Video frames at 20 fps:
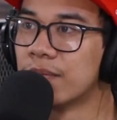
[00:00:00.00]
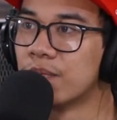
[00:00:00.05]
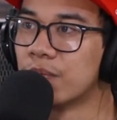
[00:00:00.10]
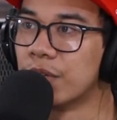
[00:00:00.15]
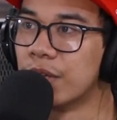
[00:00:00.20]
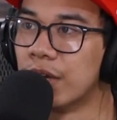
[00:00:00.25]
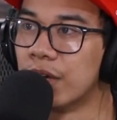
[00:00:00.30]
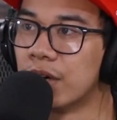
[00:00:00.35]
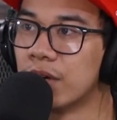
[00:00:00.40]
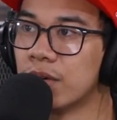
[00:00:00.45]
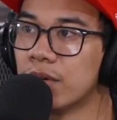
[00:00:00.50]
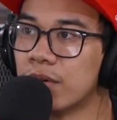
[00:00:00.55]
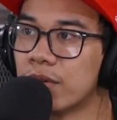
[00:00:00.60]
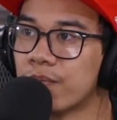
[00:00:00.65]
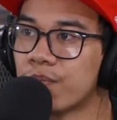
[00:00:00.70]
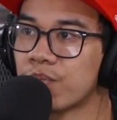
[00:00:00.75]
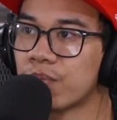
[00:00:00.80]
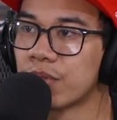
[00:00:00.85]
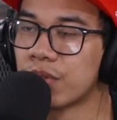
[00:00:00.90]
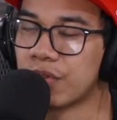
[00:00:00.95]
you know?
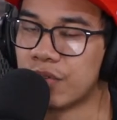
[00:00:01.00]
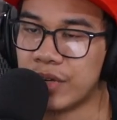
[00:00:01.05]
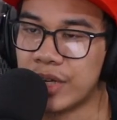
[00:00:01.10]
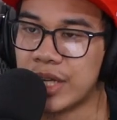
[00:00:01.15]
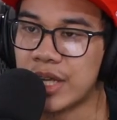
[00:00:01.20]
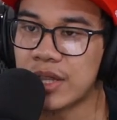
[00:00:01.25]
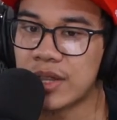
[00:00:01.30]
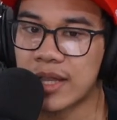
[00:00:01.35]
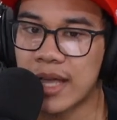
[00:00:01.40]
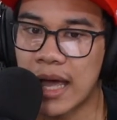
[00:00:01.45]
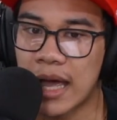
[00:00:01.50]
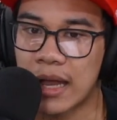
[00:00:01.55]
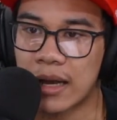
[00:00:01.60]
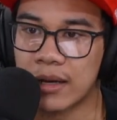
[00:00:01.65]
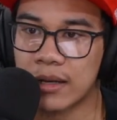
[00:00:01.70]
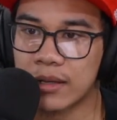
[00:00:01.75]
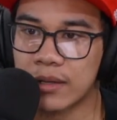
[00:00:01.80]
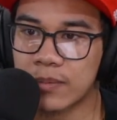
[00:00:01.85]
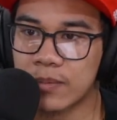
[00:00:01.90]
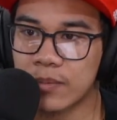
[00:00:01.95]
You need
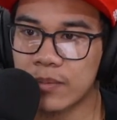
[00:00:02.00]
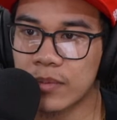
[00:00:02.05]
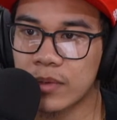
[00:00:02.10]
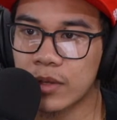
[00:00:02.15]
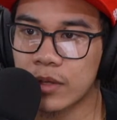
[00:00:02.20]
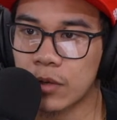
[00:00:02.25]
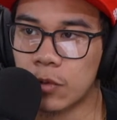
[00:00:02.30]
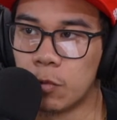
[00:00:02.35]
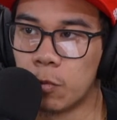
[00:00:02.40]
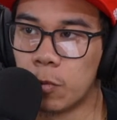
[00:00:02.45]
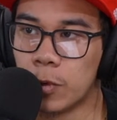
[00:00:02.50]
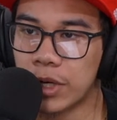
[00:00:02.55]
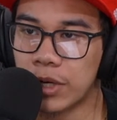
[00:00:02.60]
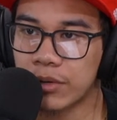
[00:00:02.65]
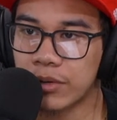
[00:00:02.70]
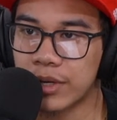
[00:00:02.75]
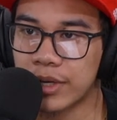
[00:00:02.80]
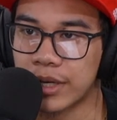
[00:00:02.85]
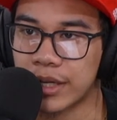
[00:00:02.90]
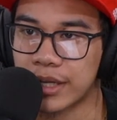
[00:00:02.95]
that
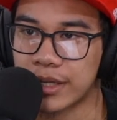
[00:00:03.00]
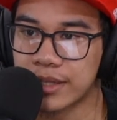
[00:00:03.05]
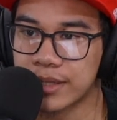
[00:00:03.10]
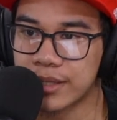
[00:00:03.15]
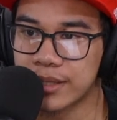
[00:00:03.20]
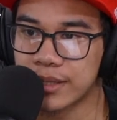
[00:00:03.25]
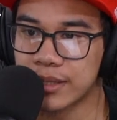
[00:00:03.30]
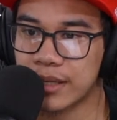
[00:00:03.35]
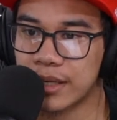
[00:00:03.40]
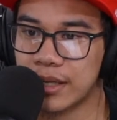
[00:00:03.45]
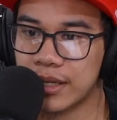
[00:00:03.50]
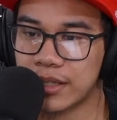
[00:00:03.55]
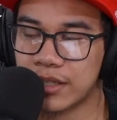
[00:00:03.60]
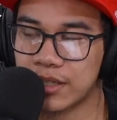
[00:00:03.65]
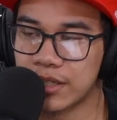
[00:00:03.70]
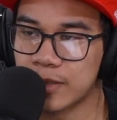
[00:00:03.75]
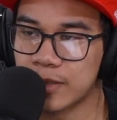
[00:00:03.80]
weirdness to